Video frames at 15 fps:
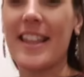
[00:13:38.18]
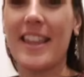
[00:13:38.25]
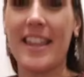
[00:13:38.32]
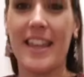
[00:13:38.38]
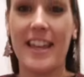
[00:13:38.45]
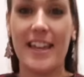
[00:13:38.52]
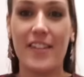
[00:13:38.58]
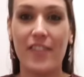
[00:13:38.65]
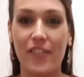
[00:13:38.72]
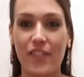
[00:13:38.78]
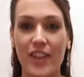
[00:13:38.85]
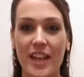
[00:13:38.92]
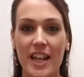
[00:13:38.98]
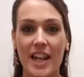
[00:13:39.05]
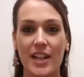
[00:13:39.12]
the
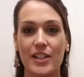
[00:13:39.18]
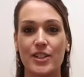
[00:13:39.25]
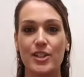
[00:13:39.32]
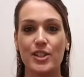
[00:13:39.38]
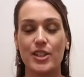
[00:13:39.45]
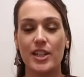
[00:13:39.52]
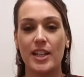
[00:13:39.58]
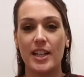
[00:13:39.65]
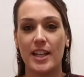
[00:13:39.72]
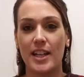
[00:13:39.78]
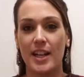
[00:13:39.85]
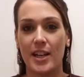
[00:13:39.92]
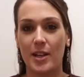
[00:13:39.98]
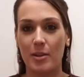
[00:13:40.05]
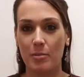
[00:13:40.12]
finished
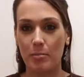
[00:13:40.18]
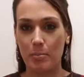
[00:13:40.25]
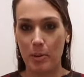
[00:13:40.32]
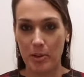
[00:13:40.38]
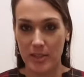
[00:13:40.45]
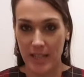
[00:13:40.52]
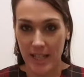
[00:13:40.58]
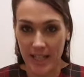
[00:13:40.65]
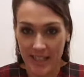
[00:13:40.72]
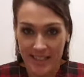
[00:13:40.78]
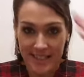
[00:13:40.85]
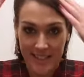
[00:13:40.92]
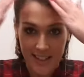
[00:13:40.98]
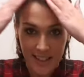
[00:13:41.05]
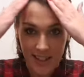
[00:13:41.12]

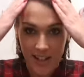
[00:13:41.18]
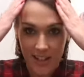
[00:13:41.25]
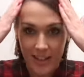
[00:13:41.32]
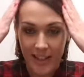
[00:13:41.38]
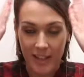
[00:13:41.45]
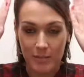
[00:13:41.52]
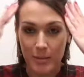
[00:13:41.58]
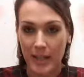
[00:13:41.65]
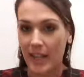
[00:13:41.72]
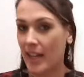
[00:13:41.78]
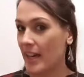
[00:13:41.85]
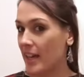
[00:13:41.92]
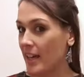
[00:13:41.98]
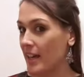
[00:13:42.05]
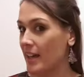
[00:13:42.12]
bodice. Look at my
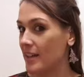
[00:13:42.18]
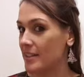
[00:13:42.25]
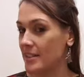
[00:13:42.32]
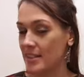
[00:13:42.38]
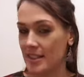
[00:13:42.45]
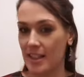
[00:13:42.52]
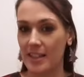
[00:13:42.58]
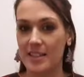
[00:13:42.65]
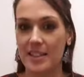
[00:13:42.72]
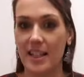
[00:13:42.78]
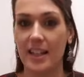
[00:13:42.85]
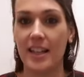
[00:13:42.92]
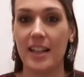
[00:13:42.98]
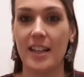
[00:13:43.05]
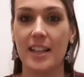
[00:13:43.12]
hair,
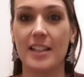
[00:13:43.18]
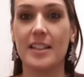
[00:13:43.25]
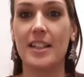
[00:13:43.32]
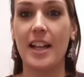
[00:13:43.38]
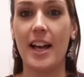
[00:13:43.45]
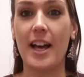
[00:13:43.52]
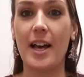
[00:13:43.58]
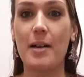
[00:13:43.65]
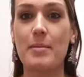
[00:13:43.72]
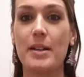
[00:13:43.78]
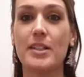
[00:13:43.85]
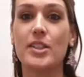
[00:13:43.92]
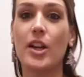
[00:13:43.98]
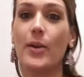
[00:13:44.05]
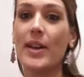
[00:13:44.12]
disgusting. Um,
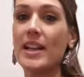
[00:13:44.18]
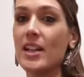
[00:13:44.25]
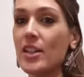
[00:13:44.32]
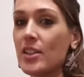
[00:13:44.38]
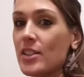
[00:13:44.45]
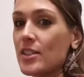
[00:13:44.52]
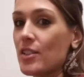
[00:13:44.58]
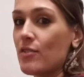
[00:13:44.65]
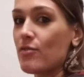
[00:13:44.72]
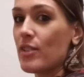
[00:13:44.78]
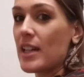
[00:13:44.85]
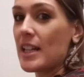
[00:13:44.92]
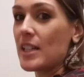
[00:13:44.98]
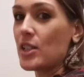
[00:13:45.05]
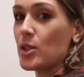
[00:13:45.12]
so, it looks
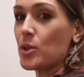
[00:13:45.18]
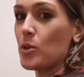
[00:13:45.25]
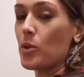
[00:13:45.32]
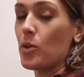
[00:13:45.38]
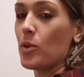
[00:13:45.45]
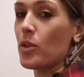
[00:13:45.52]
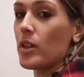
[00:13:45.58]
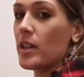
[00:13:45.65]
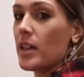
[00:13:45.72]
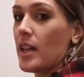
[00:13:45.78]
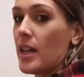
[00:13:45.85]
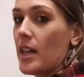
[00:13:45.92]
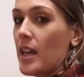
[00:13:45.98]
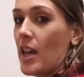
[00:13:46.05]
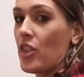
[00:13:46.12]
really short
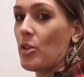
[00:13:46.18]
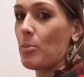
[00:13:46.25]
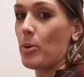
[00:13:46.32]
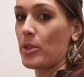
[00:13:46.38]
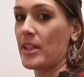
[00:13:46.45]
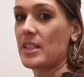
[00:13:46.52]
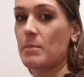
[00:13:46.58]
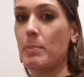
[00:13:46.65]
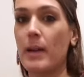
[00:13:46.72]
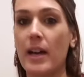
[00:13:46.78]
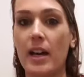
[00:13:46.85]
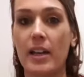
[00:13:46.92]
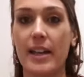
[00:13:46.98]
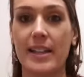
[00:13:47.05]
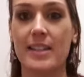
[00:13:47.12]
in the bodice,
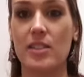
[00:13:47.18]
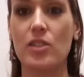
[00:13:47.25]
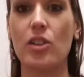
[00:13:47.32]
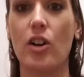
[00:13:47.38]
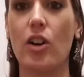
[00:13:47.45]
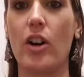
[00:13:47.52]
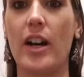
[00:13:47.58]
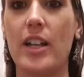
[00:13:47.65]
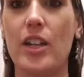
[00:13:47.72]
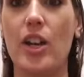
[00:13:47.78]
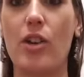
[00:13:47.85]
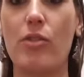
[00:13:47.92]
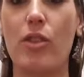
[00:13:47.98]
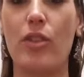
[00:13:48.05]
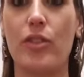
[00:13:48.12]
but it's not. I
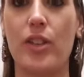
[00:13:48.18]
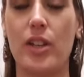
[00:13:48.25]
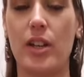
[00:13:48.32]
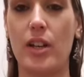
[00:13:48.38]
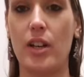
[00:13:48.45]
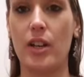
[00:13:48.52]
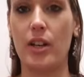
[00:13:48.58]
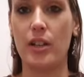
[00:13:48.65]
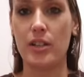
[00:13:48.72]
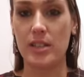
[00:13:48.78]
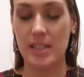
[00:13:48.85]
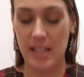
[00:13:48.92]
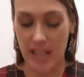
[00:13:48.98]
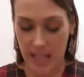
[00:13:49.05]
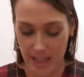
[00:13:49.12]
know that the
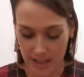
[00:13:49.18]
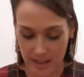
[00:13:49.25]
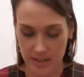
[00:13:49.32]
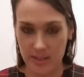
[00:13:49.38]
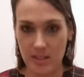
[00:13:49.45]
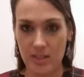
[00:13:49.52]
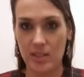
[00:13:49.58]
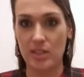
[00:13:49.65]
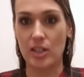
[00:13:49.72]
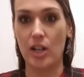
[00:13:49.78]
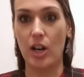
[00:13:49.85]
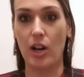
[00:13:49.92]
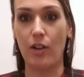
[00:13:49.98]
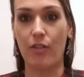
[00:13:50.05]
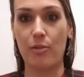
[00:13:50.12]
tiers
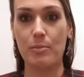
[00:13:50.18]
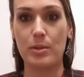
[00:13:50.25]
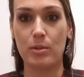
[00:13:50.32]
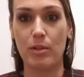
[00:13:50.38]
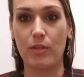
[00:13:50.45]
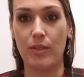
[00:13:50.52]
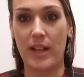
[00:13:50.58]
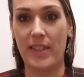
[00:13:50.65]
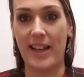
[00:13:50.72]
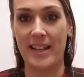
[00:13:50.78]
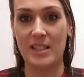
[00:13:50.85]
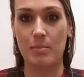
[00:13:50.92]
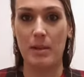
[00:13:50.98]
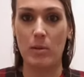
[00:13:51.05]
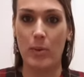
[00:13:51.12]
start from sort of like
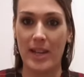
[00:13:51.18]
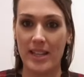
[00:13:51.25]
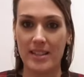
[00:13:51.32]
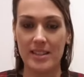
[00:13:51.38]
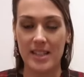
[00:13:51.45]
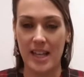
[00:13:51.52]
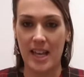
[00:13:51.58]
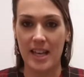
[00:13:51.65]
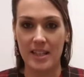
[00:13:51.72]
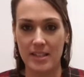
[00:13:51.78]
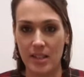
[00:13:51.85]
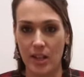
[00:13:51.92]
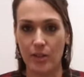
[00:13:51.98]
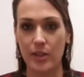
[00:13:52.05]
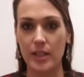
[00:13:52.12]
that's my waist here so